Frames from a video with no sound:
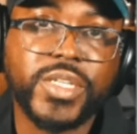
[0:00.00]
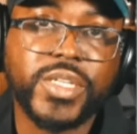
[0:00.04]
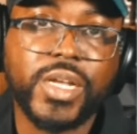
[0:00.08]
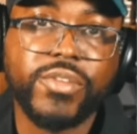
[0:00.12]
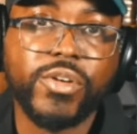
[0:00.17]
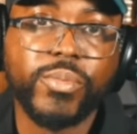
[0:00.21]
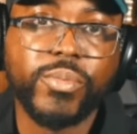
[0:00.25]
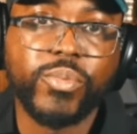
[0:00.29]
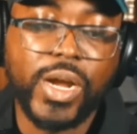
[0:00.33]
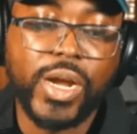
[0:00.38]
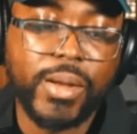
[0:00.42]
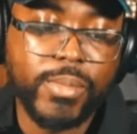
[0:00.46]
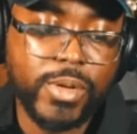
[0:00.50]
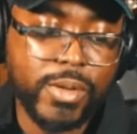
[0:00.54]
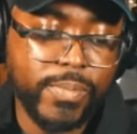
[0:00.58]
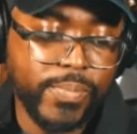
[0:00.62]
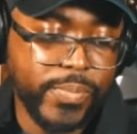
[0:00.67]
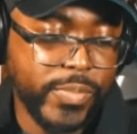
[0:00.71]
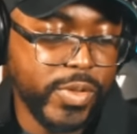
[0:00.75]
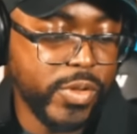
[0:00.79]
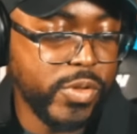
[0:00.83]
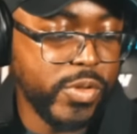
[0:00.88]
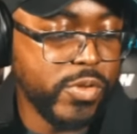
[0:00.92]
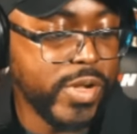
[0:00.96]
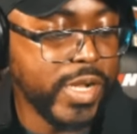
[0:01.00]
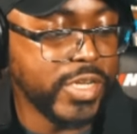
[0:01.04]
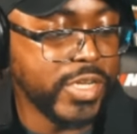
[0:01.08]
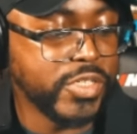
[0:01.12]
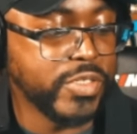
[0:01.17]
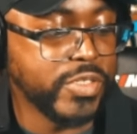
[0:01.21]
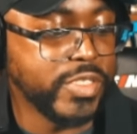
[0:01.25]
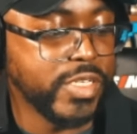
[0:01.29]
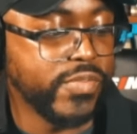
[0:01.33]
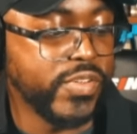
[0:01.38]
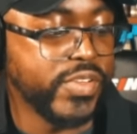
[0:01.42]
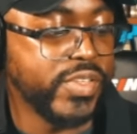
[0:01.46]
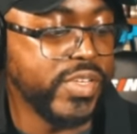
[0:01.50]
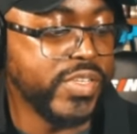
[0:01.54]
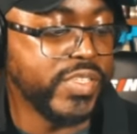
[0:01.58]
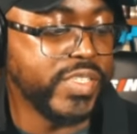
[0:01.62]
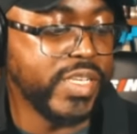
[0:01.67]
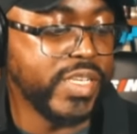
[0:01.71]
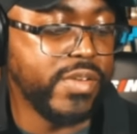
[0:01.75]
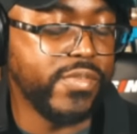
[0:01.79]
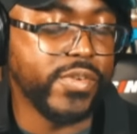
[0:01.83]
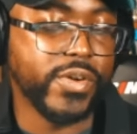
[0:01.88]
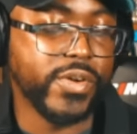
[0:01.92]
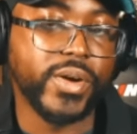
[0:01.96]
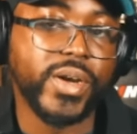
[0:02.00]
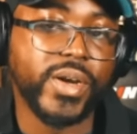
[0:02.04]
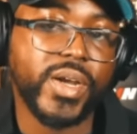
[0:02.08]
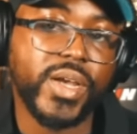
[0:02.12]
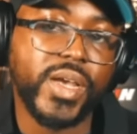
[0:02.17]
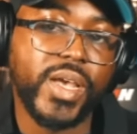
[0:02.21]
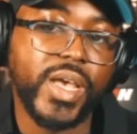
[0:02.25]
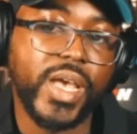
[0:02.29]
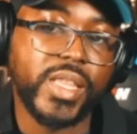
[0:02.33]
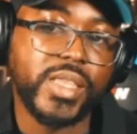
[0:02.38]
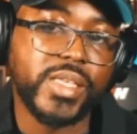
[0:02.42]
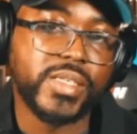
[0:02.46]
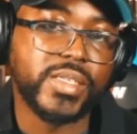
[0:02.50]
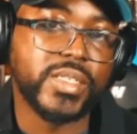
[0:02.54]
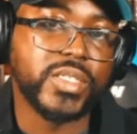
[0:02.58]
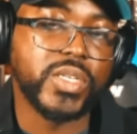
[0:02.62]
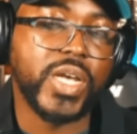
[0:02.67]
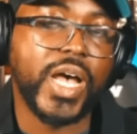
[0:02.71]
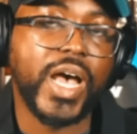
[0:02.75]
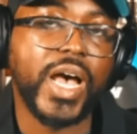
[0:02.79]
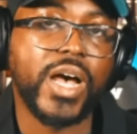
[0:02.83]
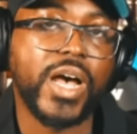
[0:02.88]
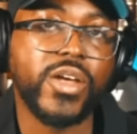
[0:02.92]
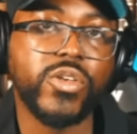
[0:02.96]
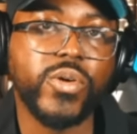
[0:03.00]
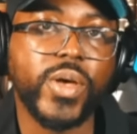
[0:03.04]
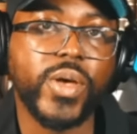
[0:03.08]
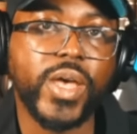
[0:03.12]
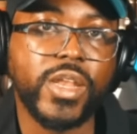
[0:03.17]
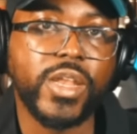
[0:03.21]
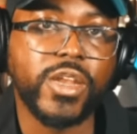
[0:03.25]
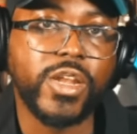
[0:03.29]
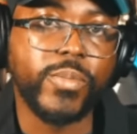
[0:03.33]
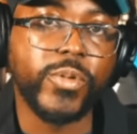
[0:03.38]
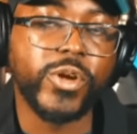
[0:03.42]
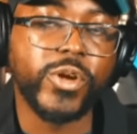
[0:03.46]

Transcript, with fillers: a problem. You got yourself a deceiver. And this is how you end up with a